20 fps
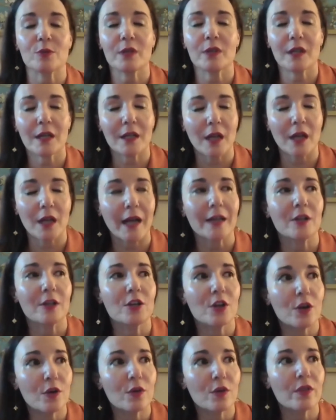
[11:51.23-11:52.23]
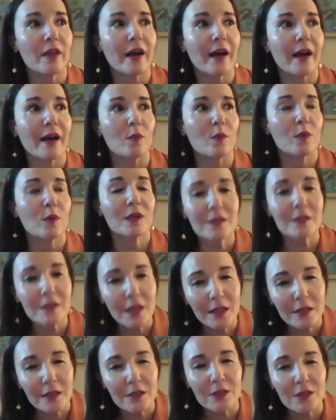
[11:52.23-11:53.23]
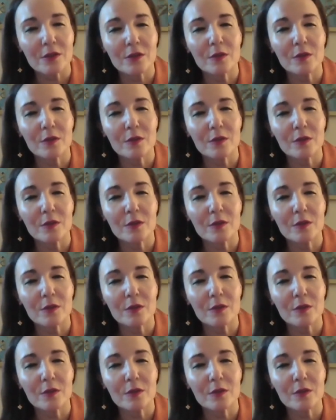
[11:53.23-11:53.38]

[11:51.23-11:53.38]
But I know that once I